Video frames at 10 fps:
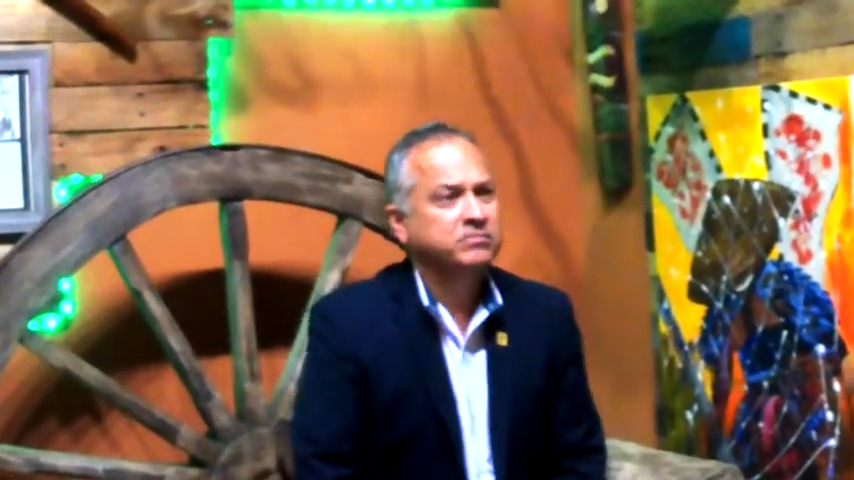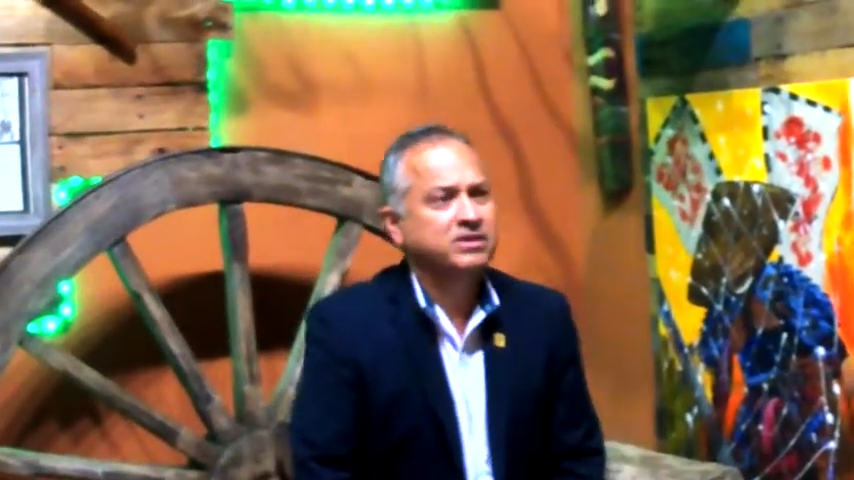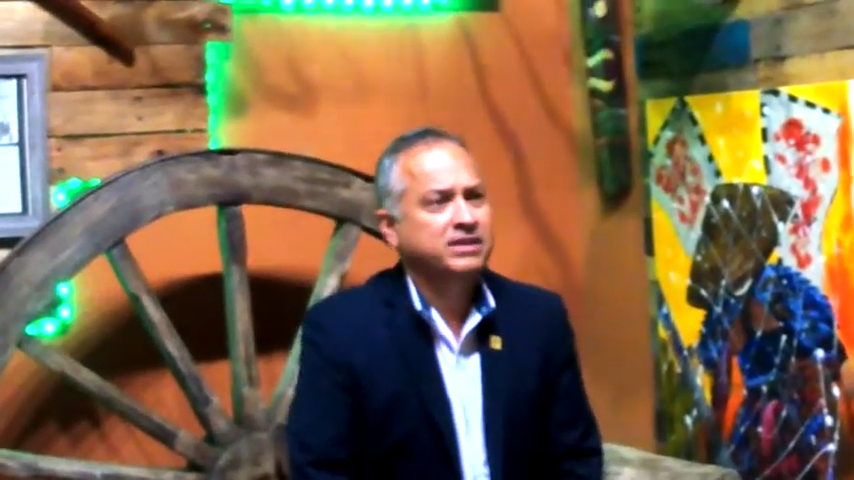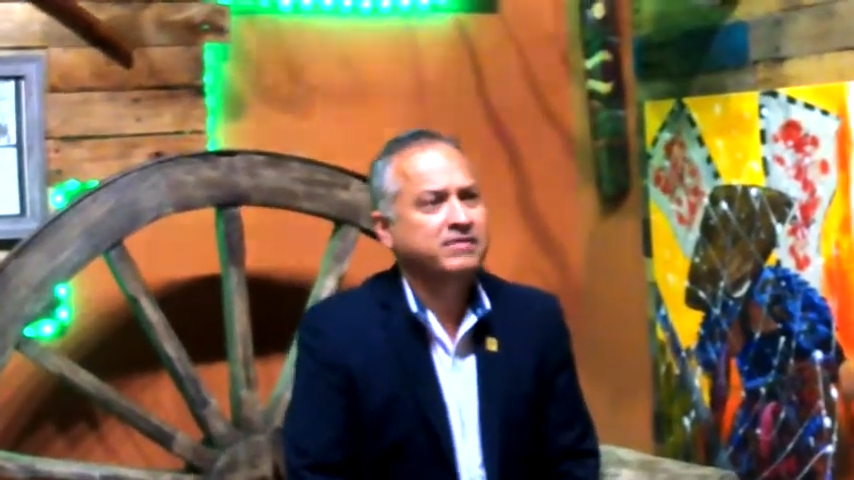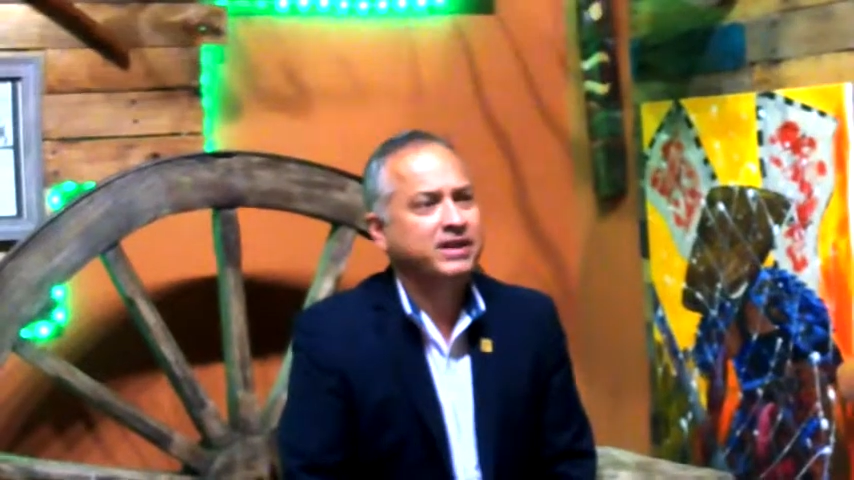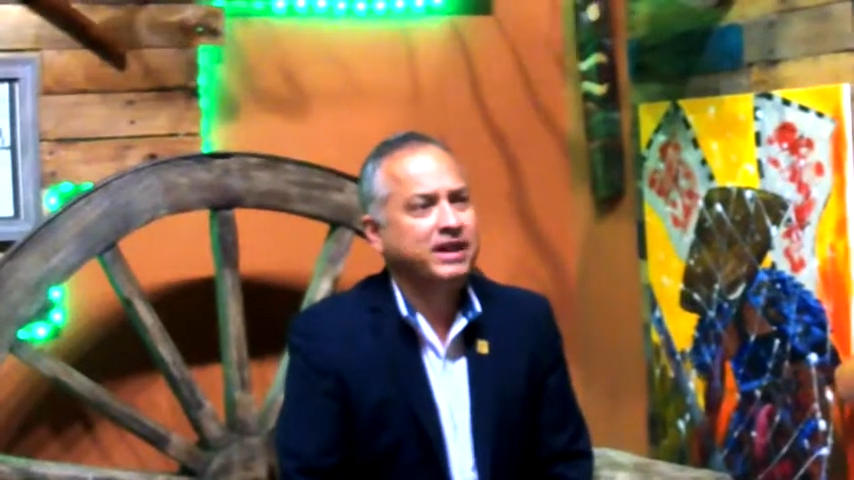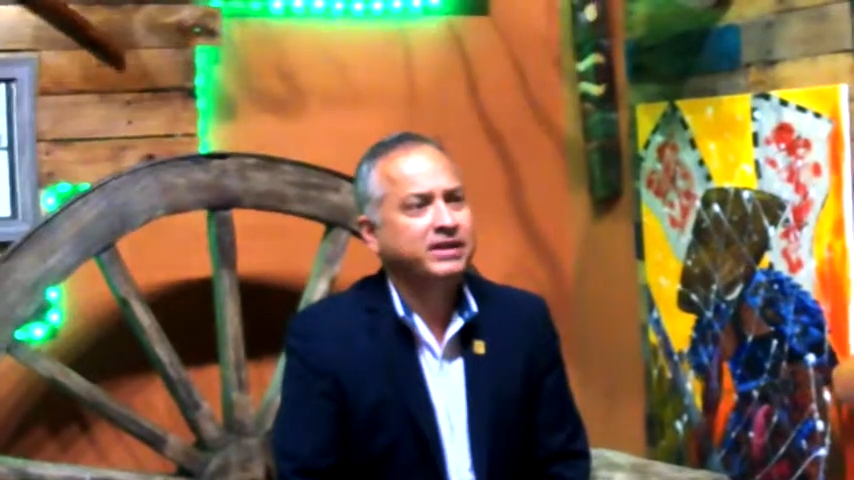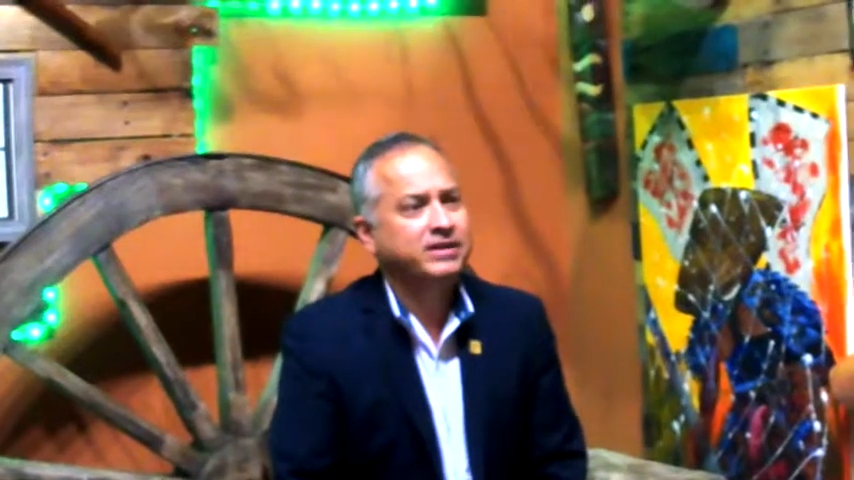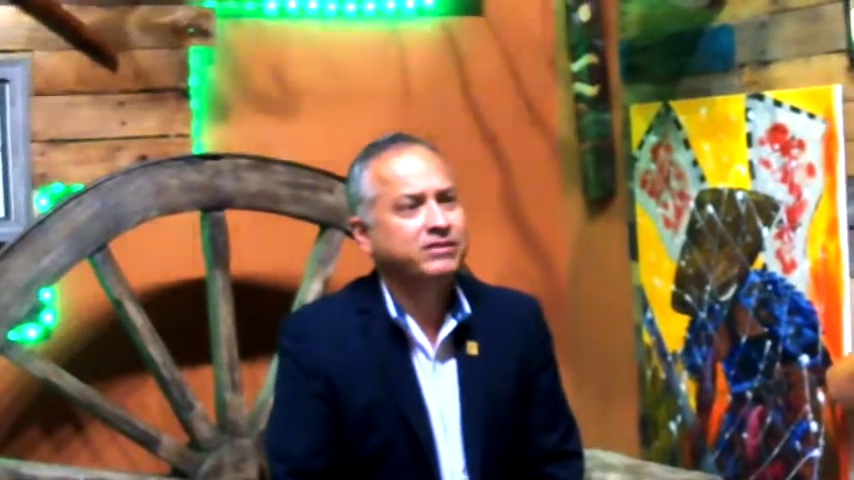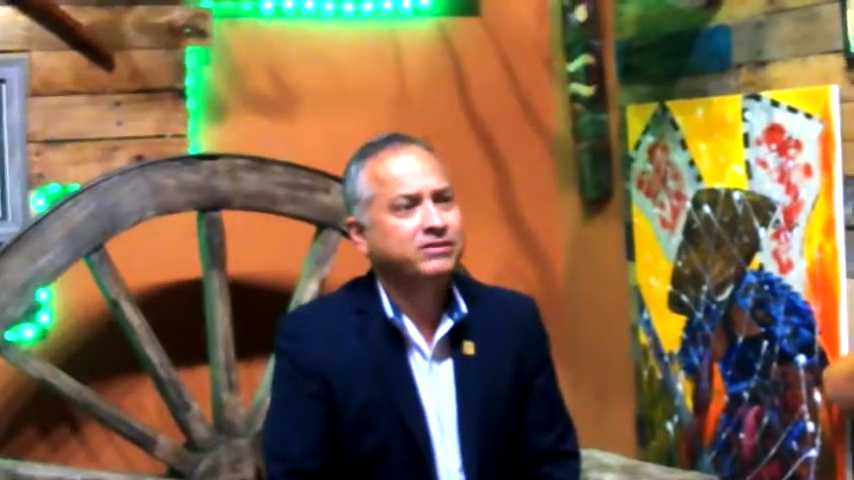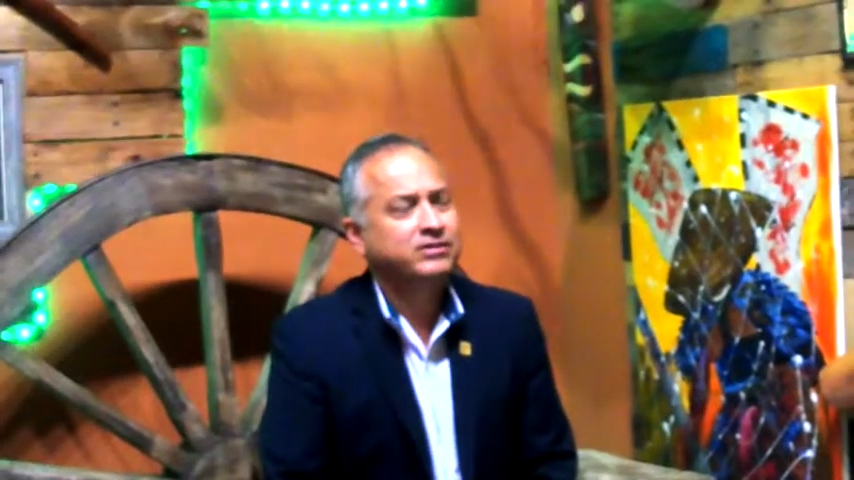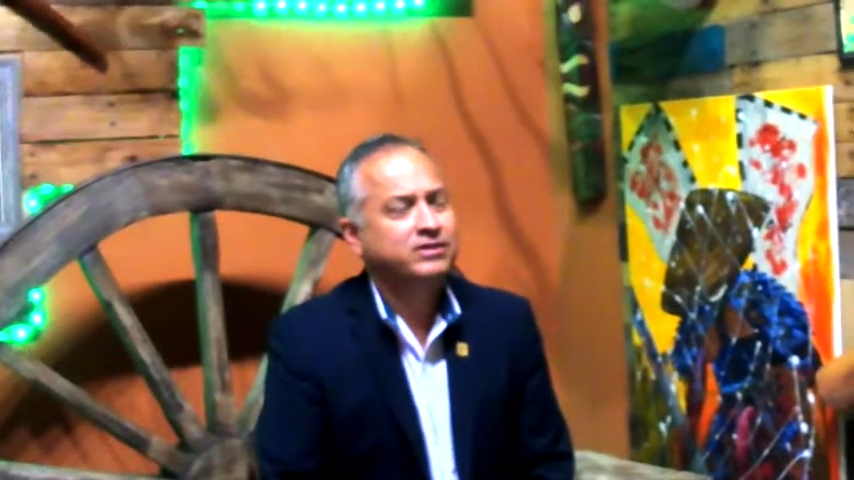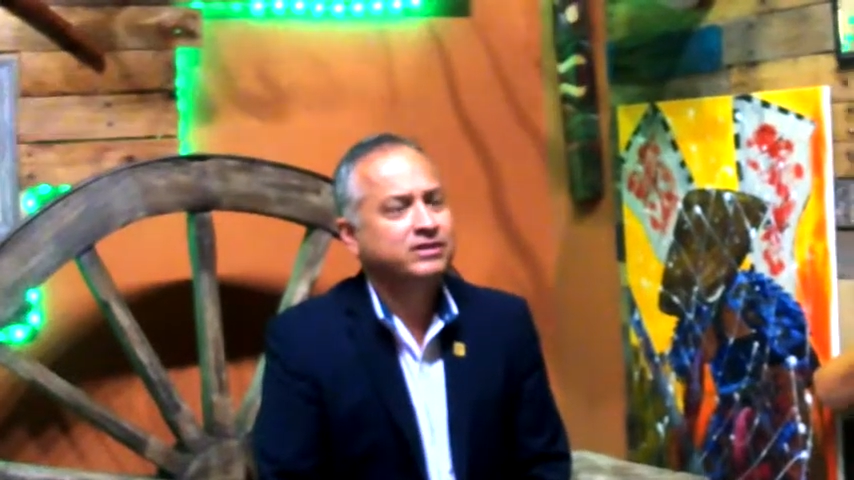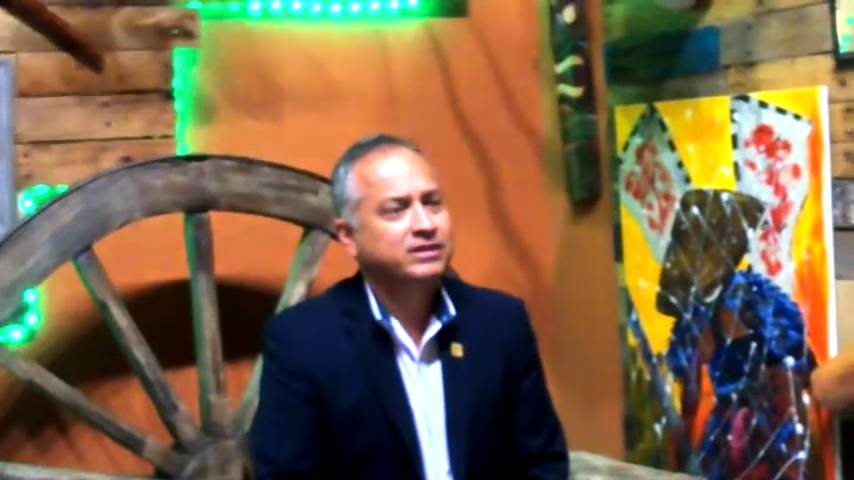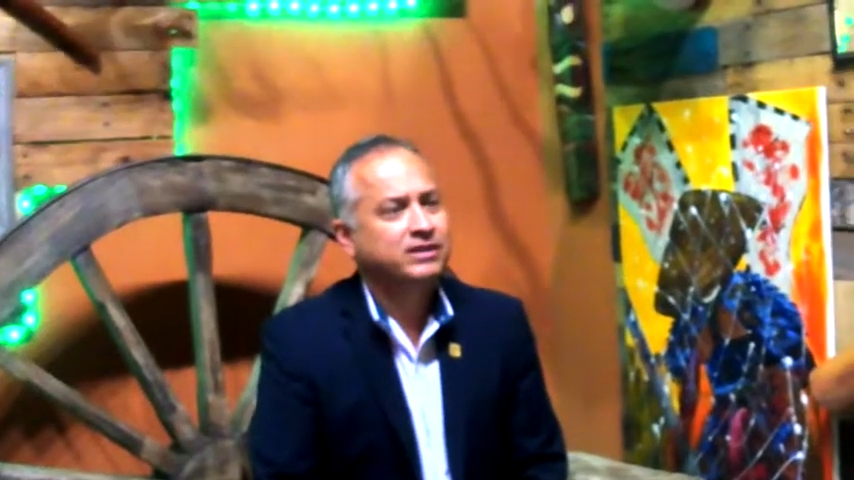7, 8 years.